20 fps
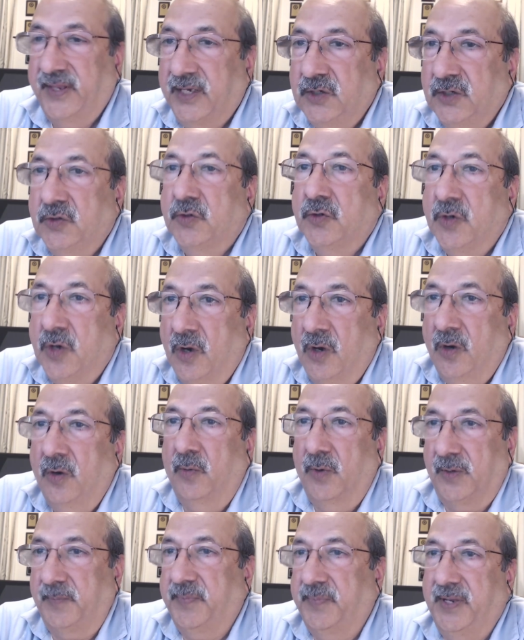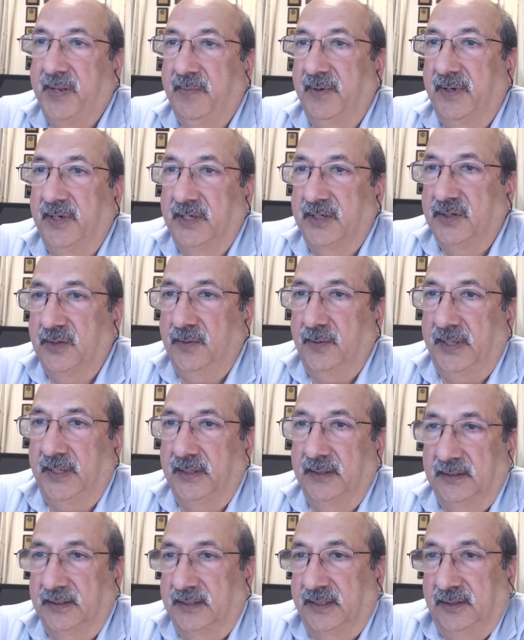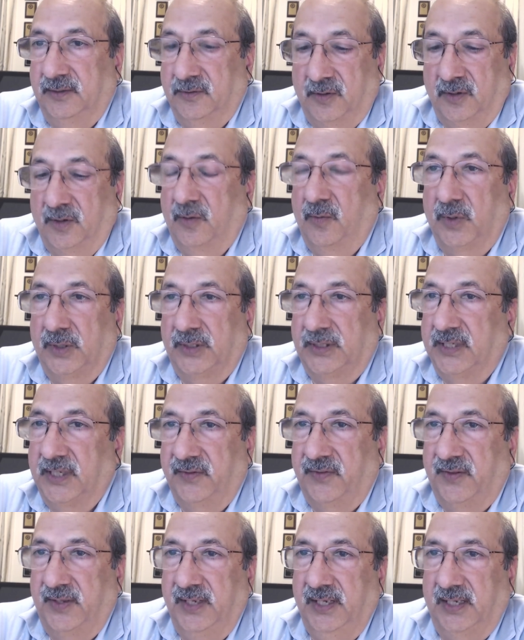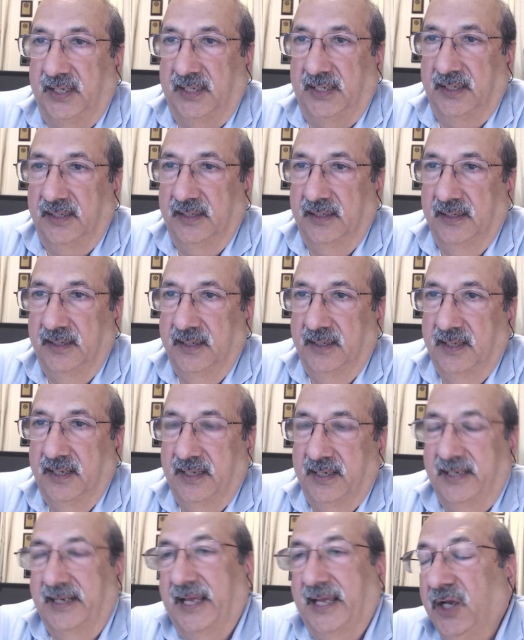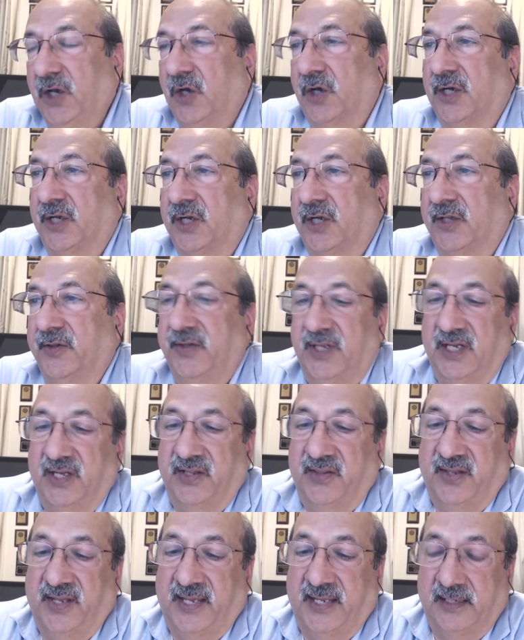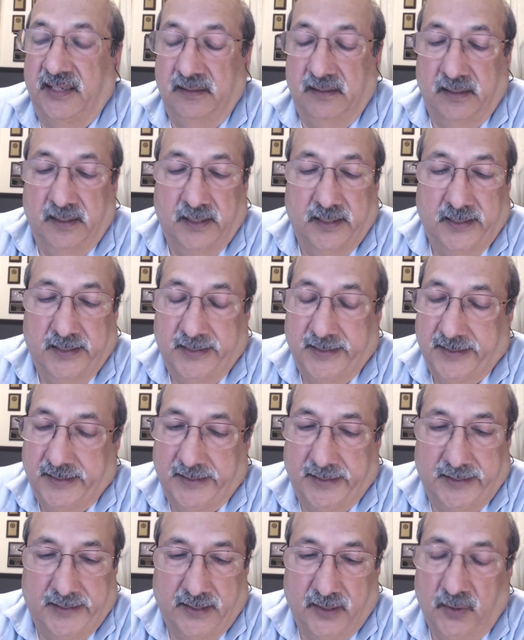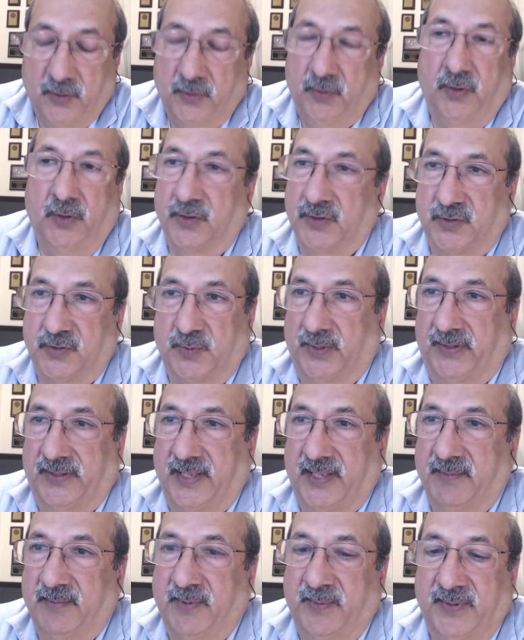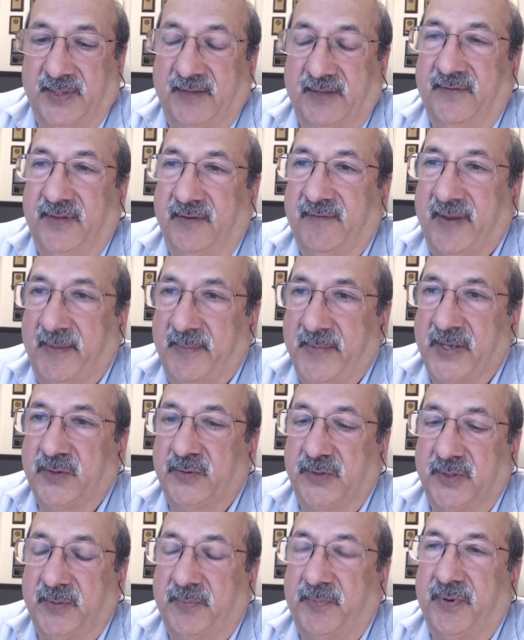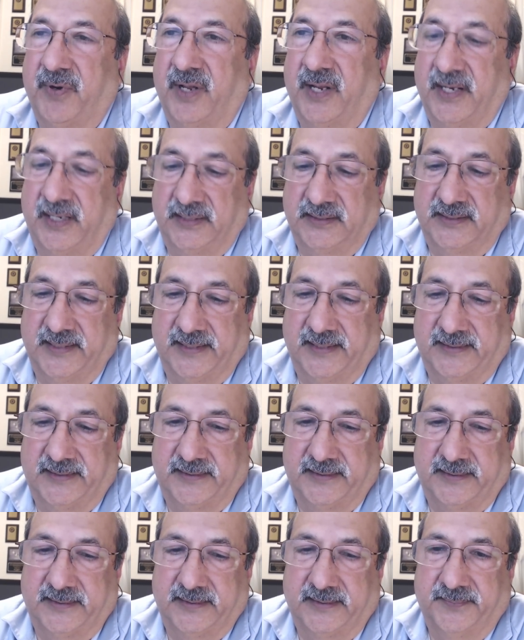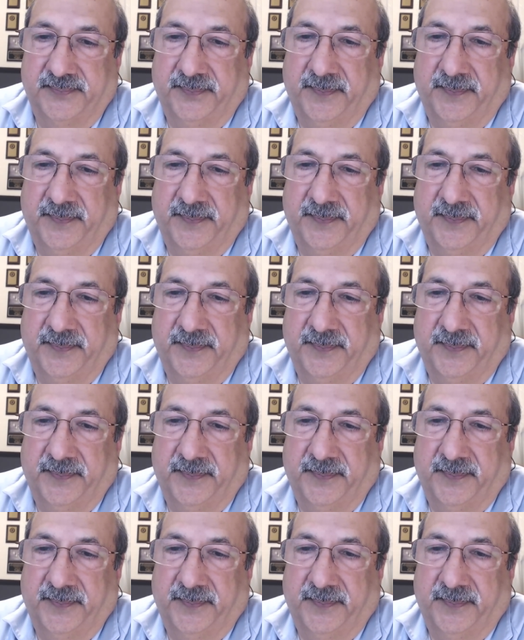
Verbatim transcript: then you know what people are doing. You know what they're thinking. Sure. Nikon, on the other hand, uh, who knows with them? I mean, they've they've come out with a product that